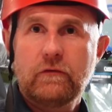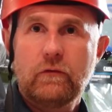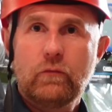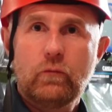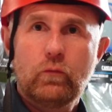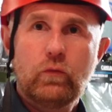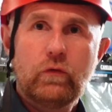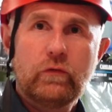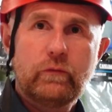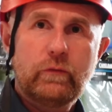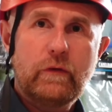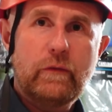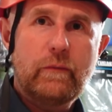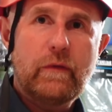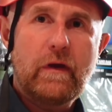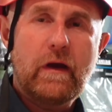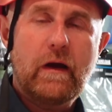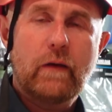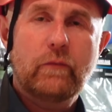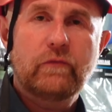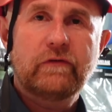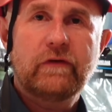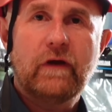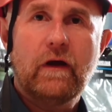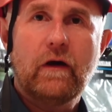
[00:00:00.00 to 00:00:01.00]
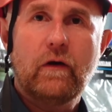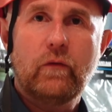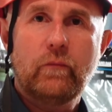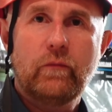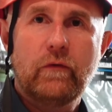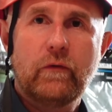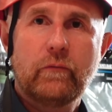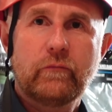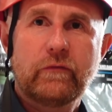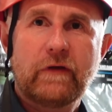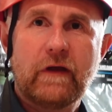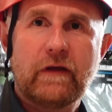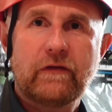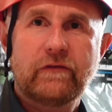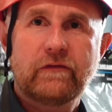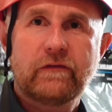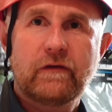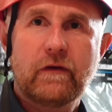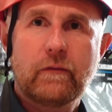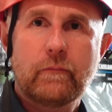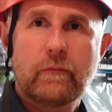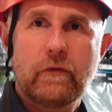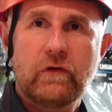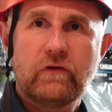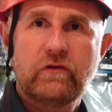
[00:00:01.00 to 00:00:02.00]
would we be able to help them get
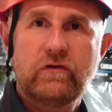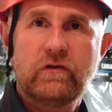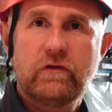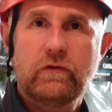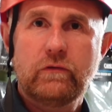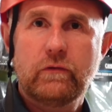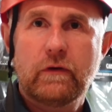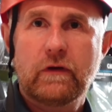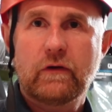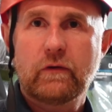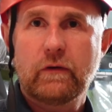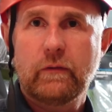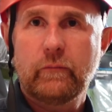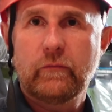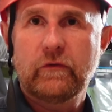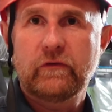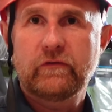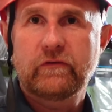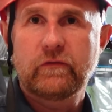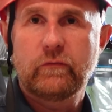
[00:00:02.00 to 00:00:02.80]
some new equipment,